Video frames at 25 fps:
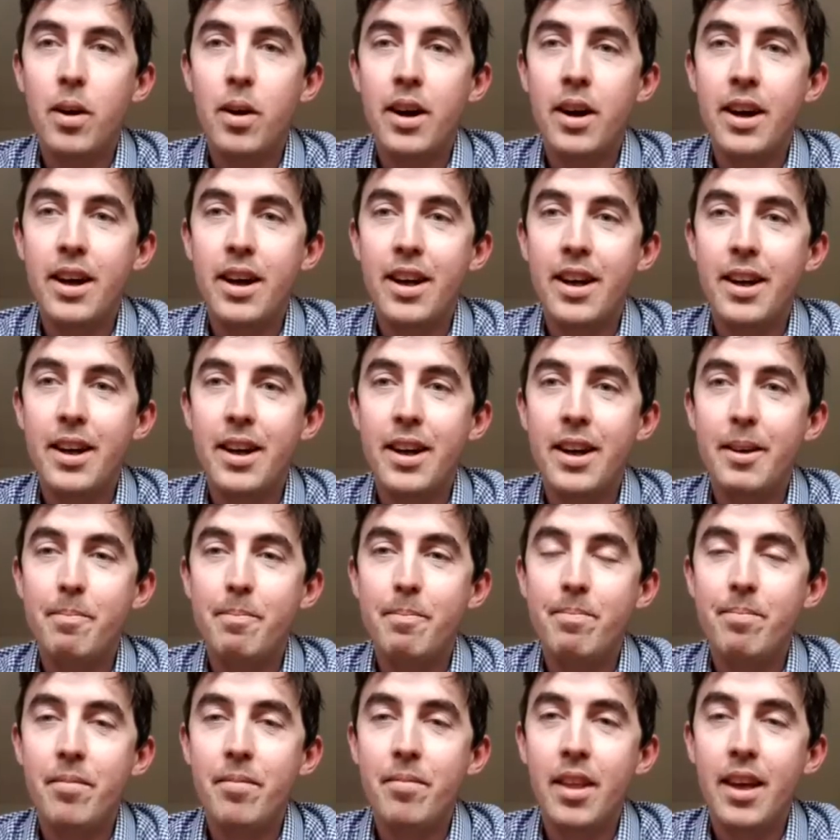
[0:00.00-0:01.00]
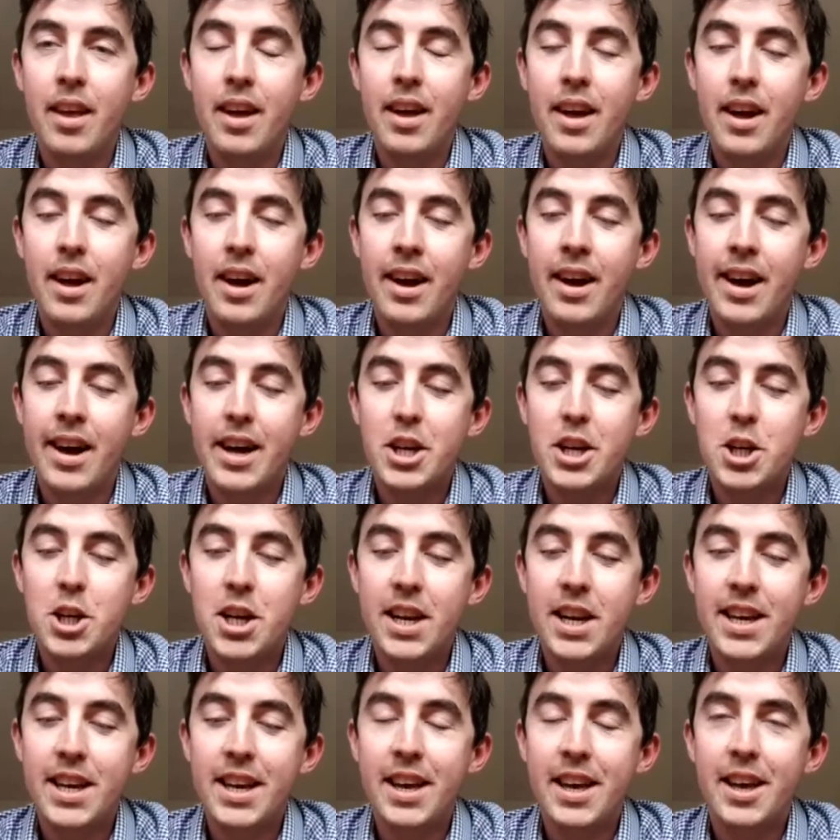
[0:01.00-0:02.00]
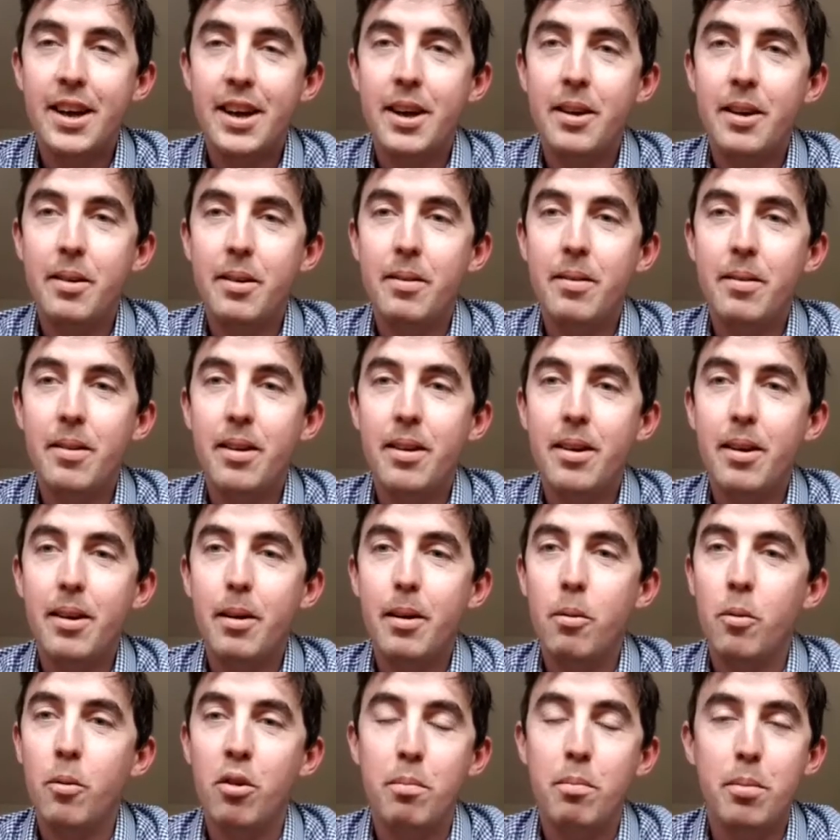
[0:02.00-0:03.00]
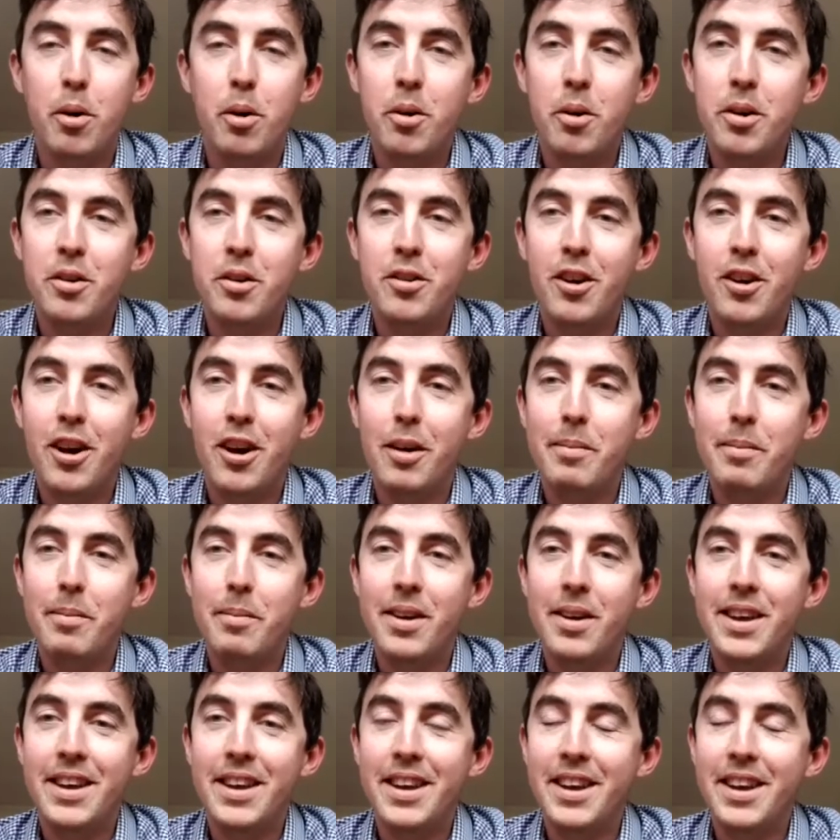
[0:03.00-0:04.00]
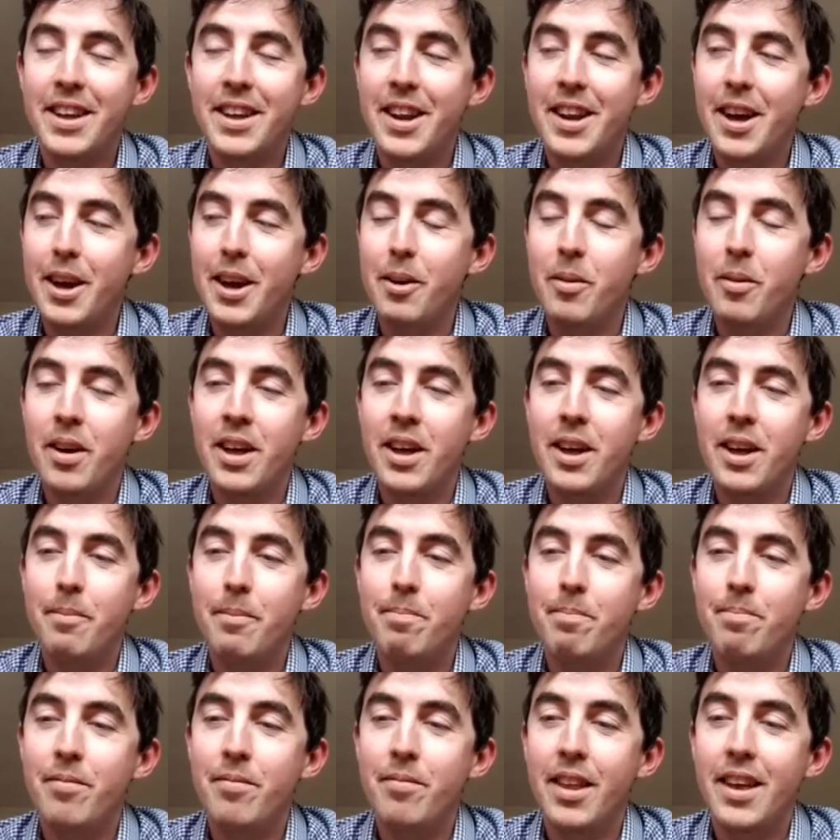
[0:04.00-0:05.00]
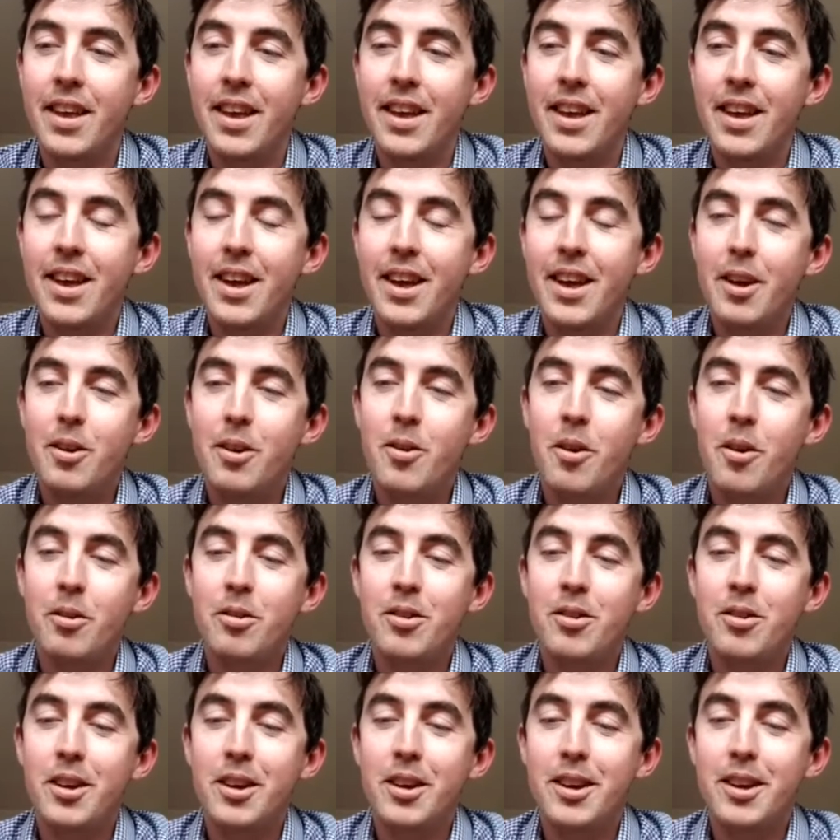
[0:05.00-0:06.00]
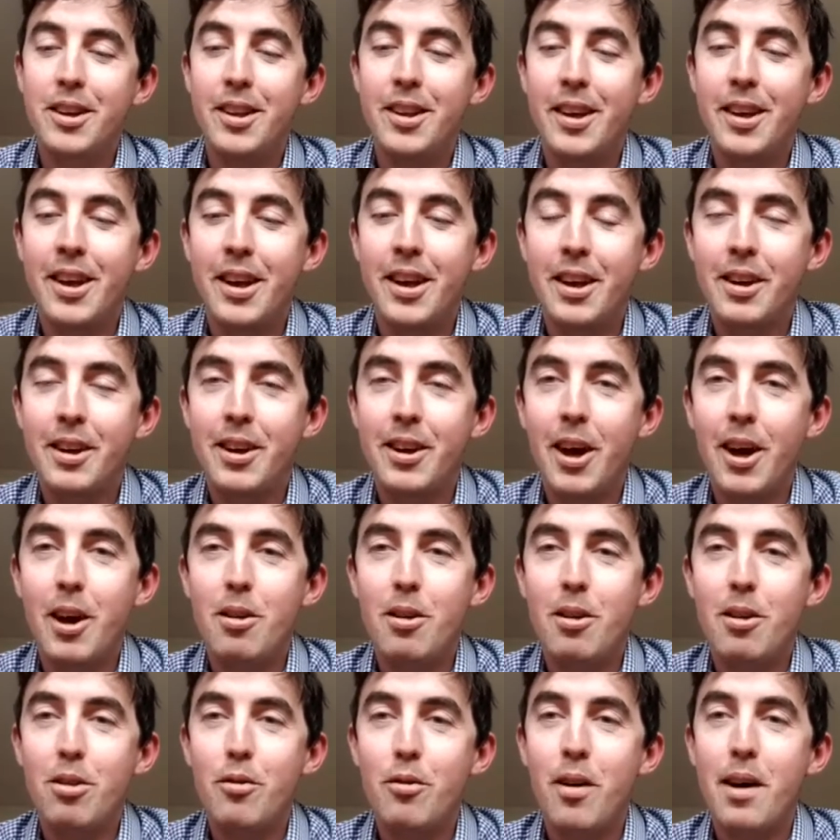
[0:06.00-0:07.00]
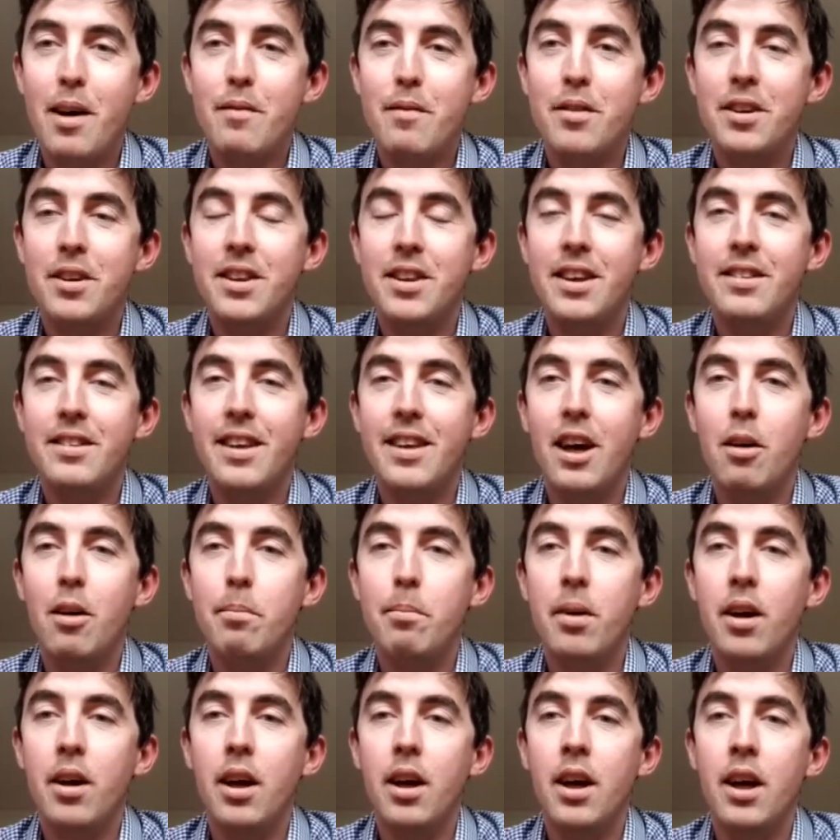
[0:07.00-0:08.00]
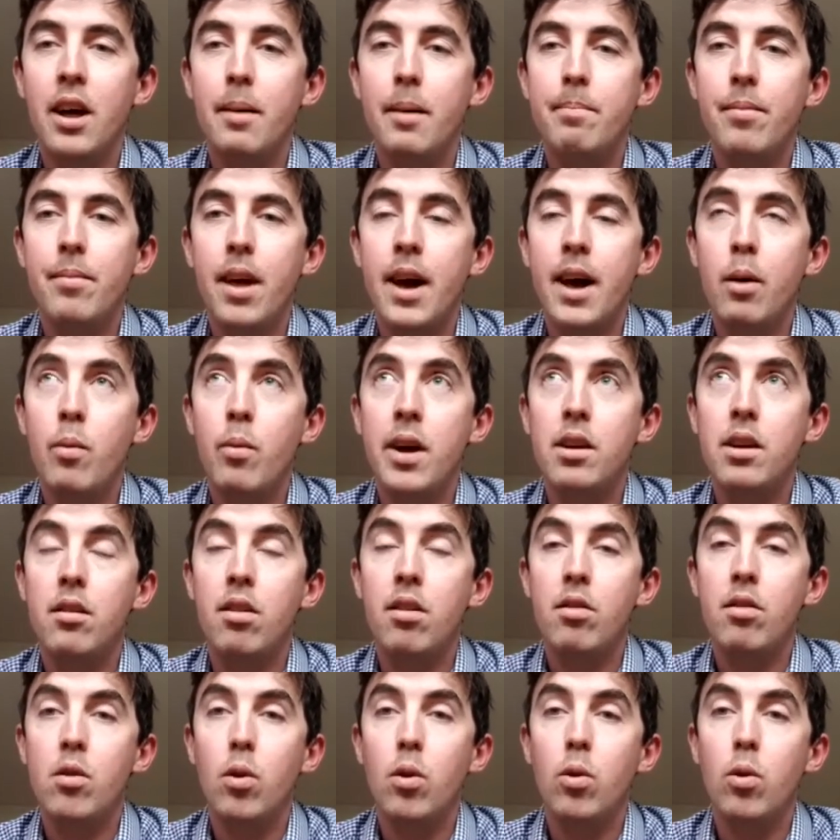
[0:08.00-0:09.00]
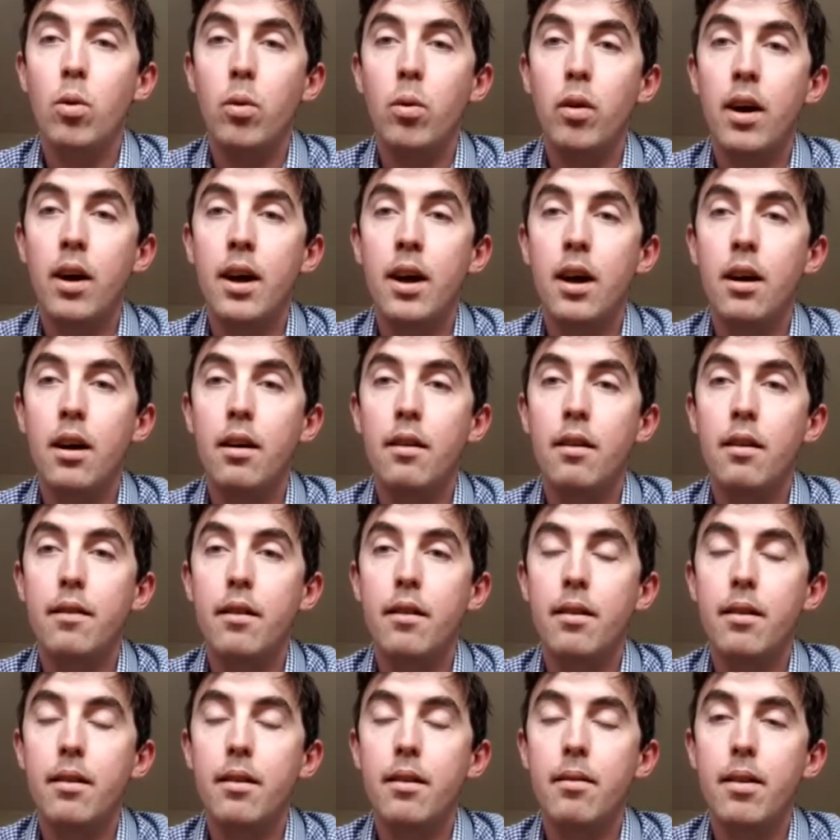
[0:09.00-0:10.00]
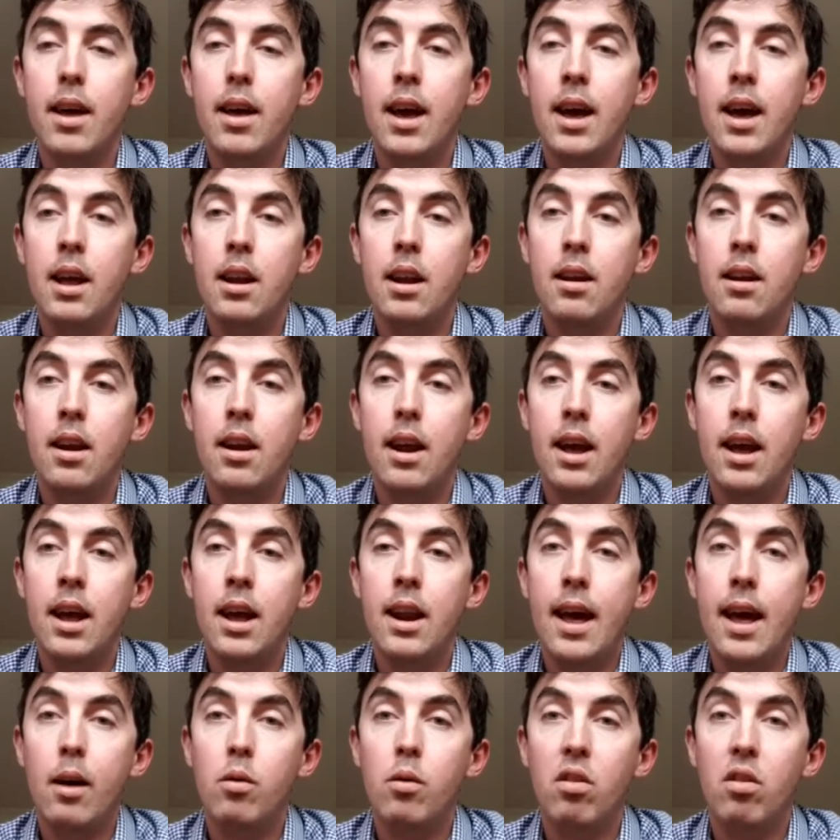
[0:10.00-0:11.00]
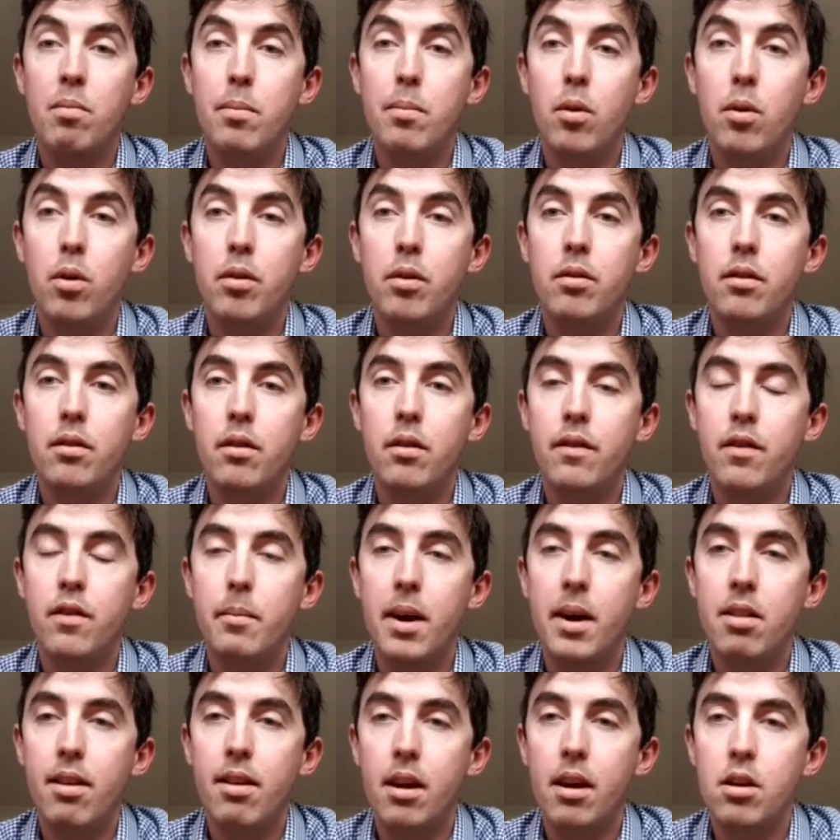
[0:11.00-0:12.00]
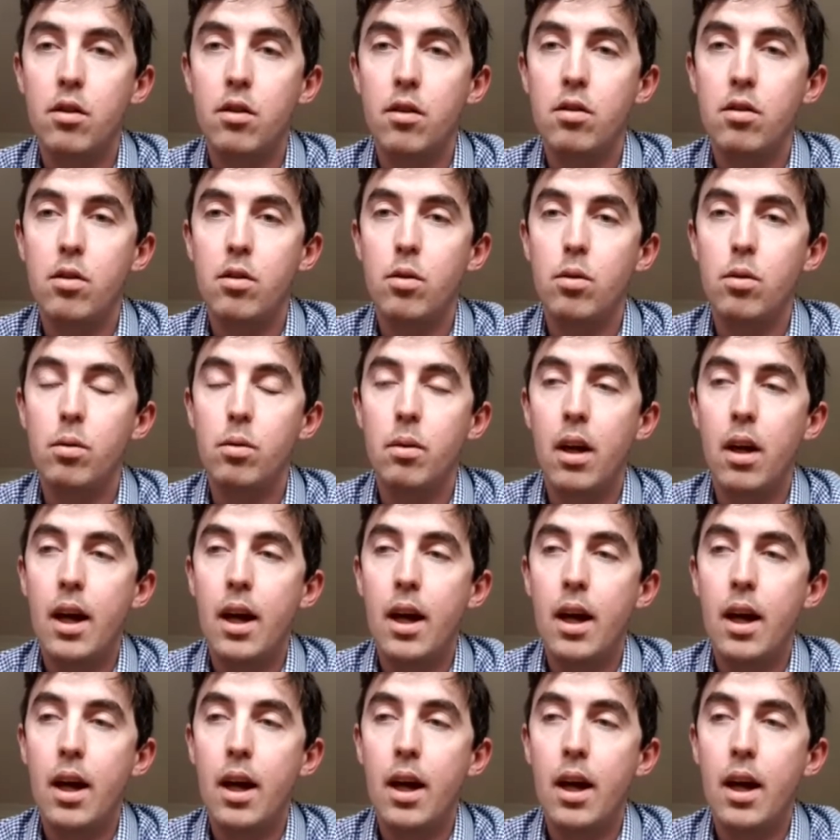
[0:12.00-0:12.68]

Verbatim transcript: um, I actually uh, was born in Derby, you know, um, not to uh, go through every detail, but um, I went to school uh, in, in Ecclesbourne for my secondary school.